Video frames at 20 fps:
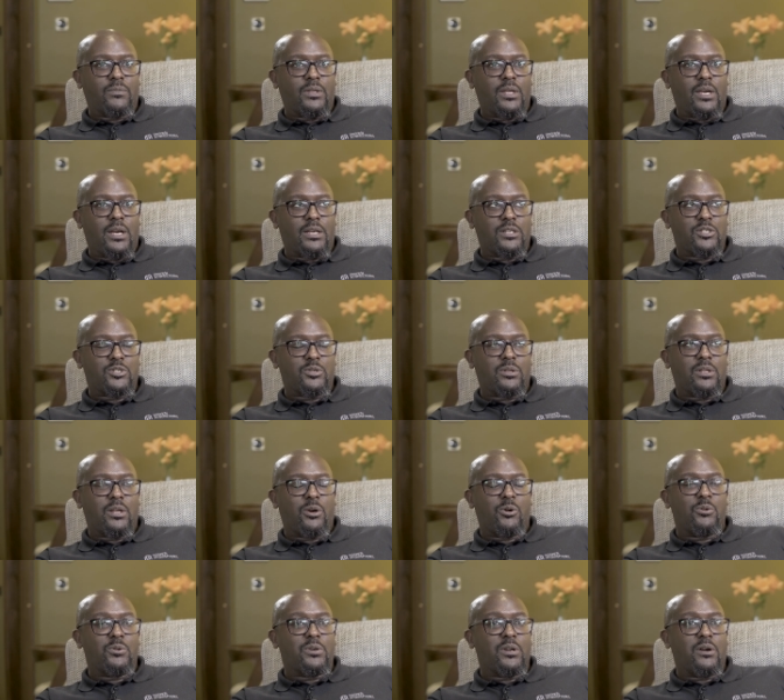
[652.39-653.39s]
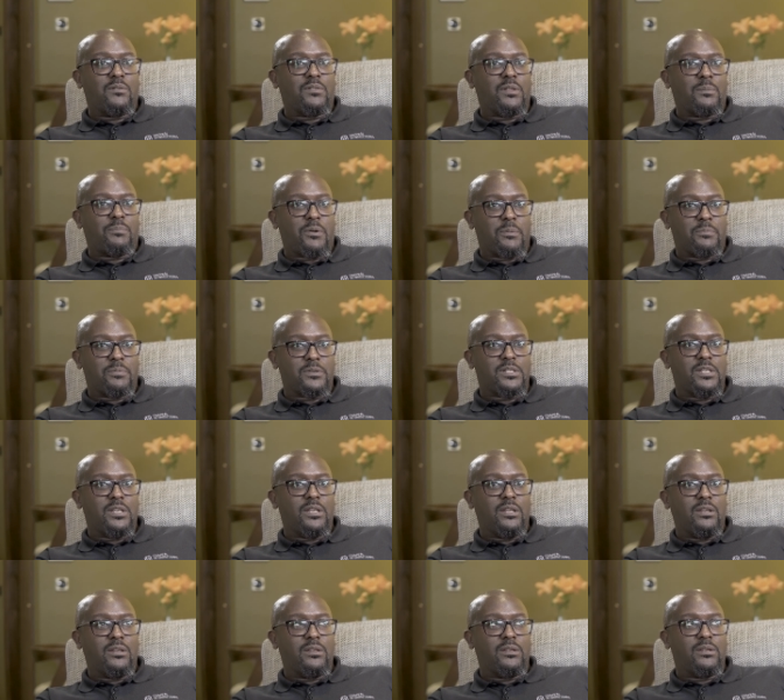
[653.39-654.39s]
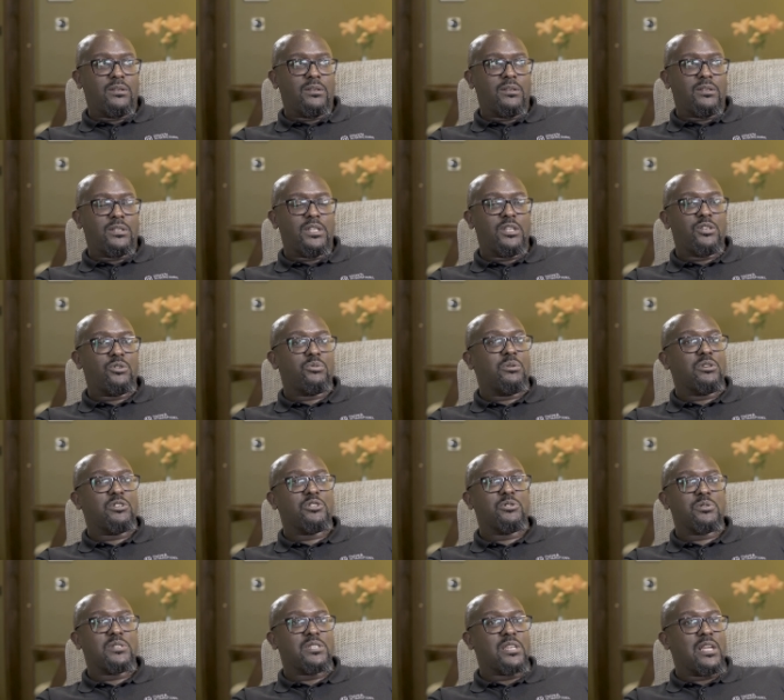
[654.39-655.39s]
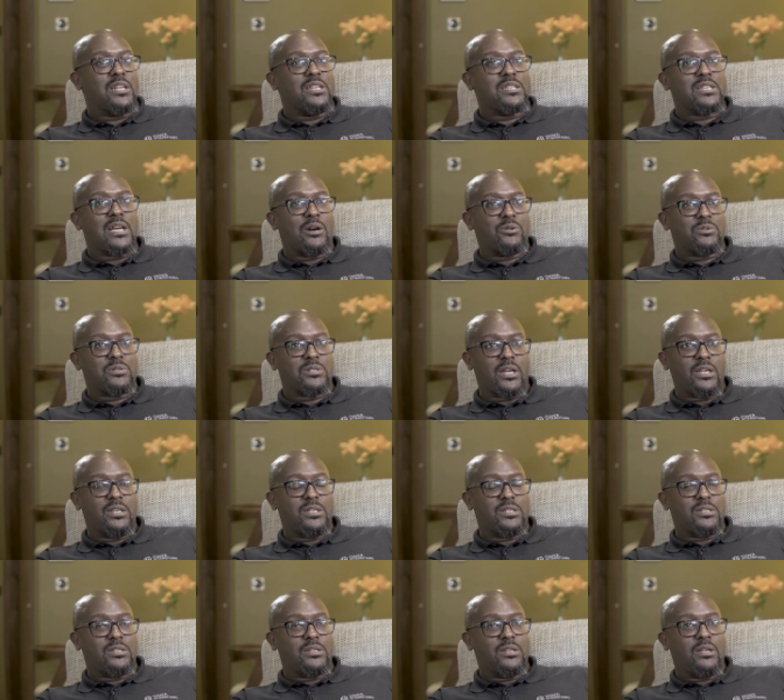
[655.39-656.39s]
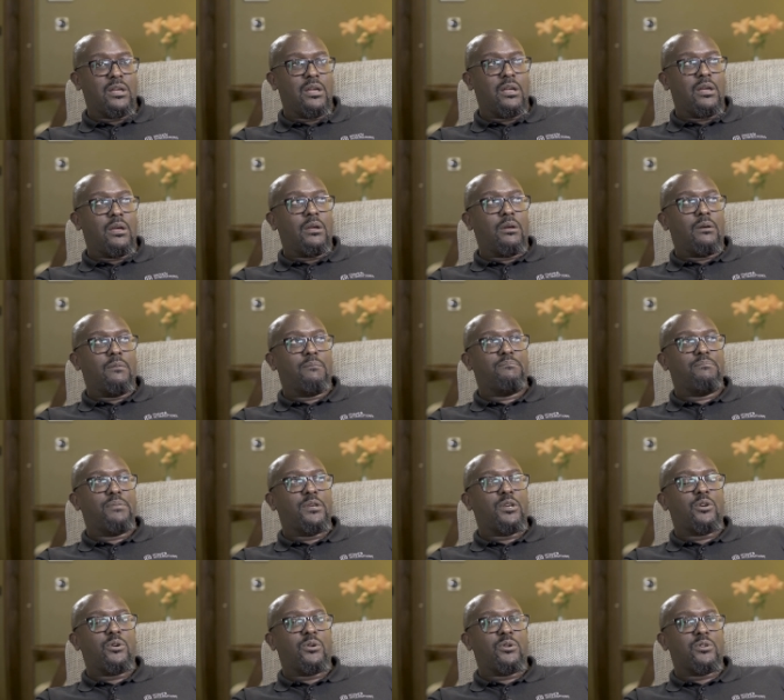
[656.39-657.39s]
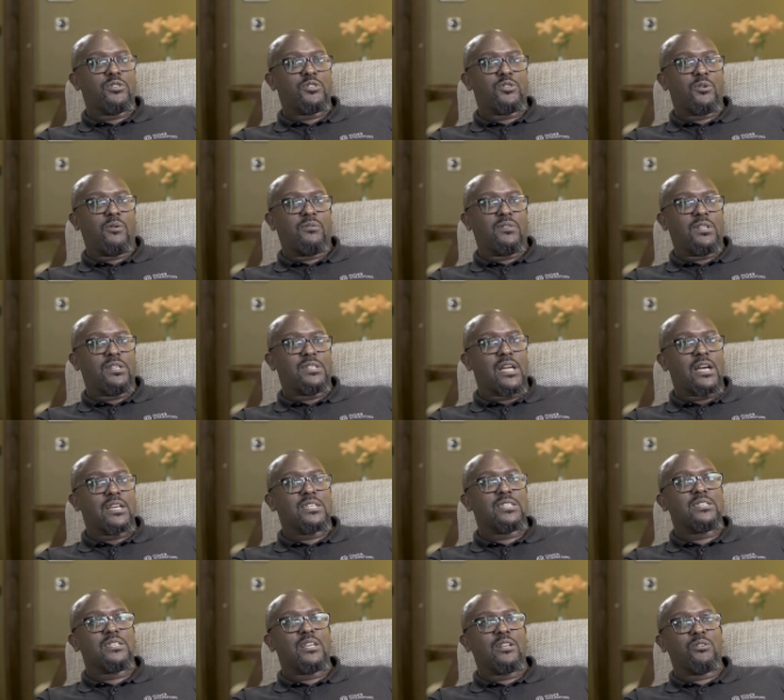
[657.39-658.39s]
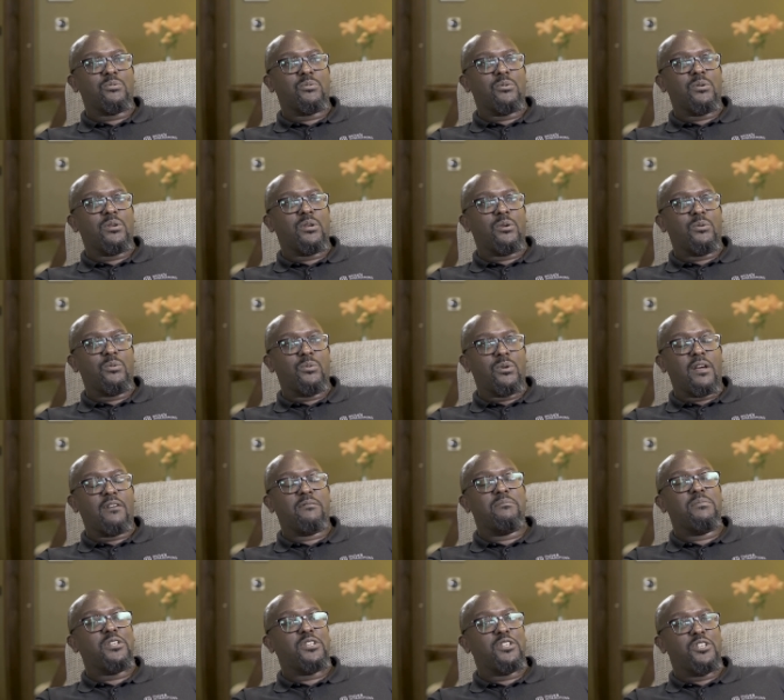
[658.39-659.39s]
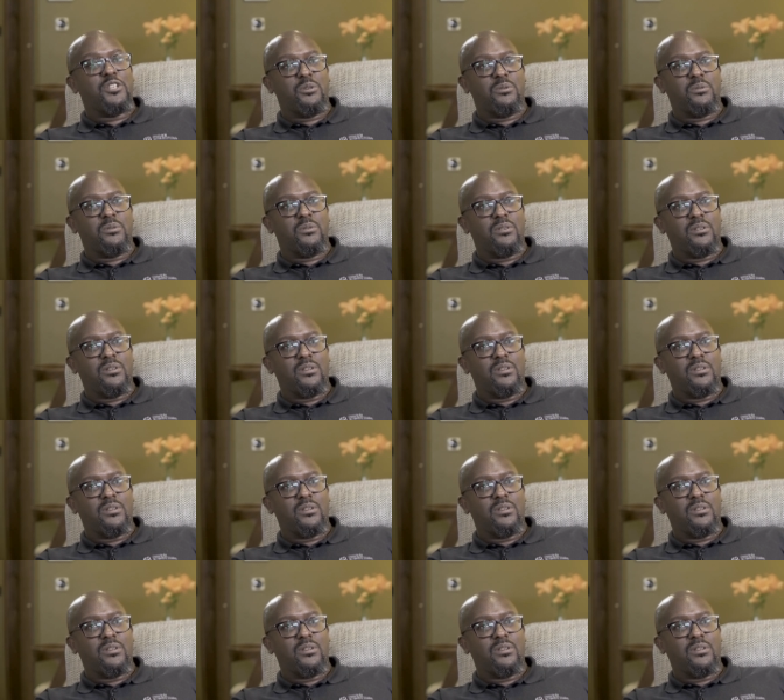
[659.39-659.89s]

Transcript: Yeah. So the owner of the property didn't want to sell it outright because of the taxes that would have been due.